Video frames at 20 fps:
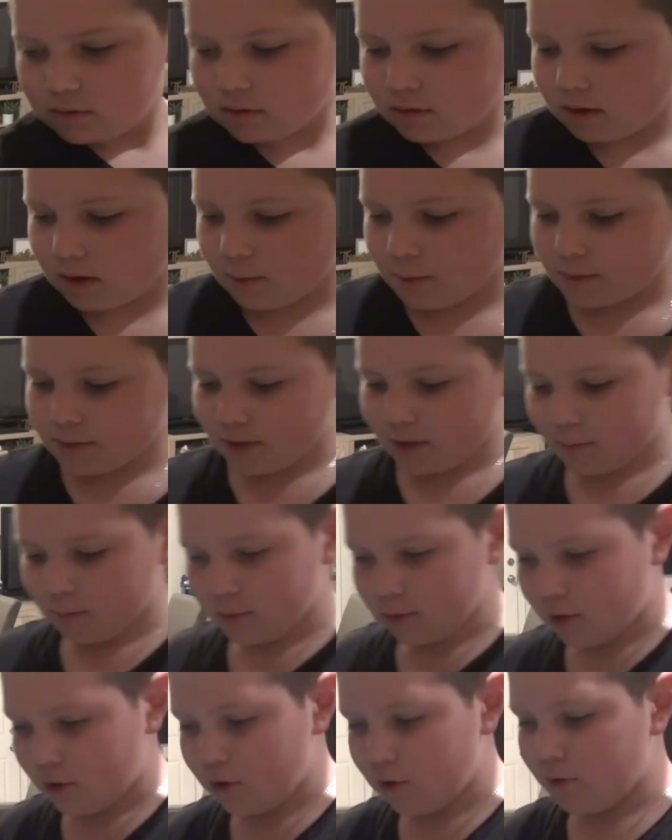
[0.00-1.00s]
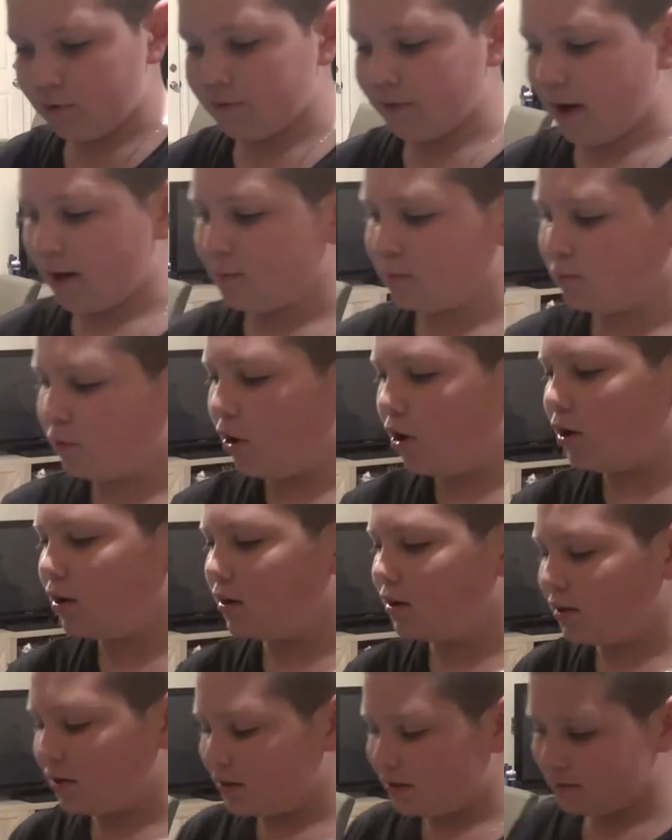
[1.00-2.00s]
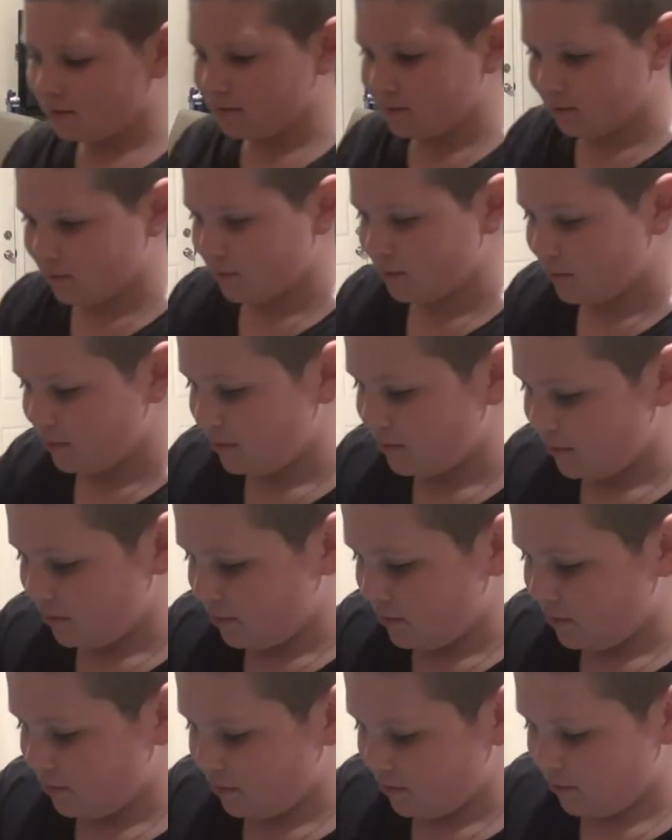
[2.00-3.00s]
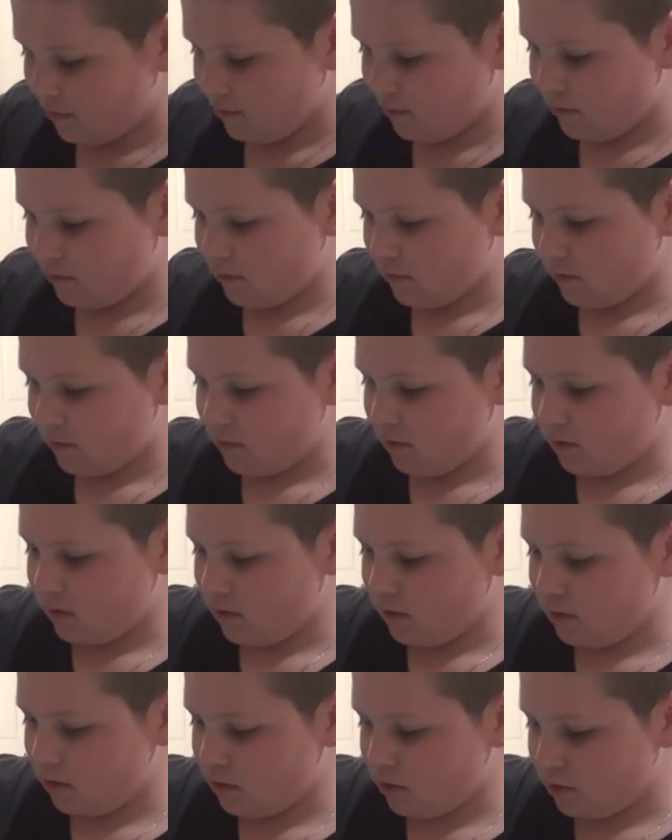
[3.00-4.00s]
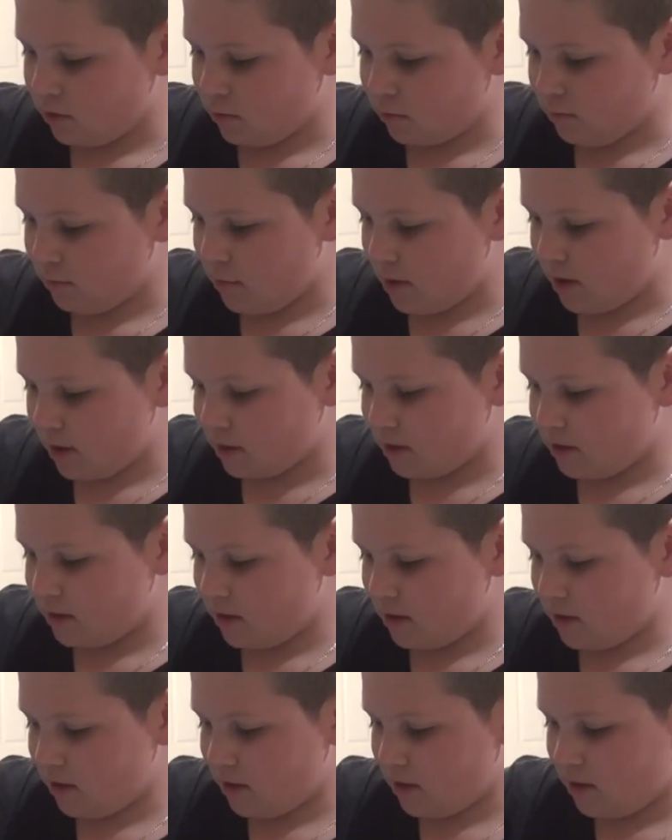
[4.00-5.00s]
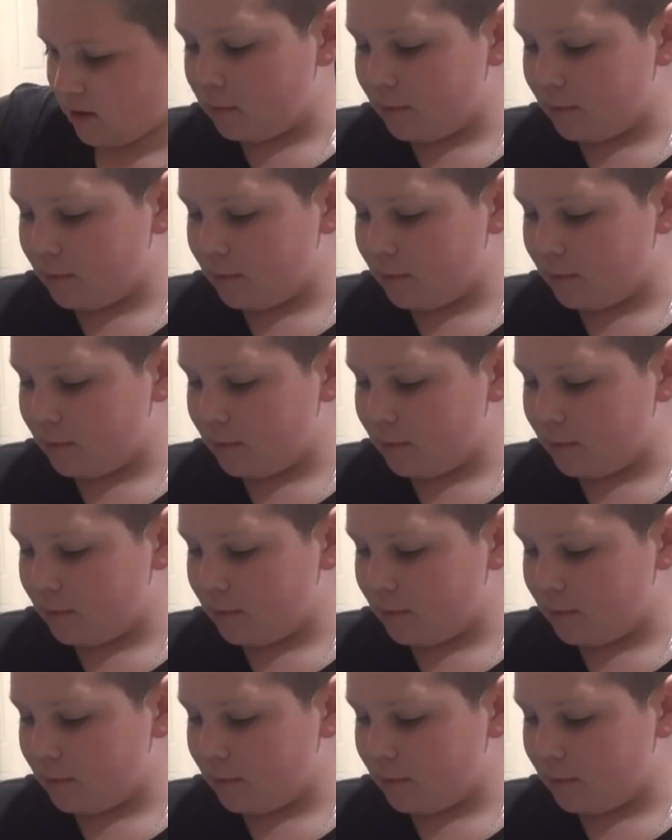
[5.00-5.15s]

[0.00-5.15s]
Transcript: Comment down below if I'm wrong. And just mix it.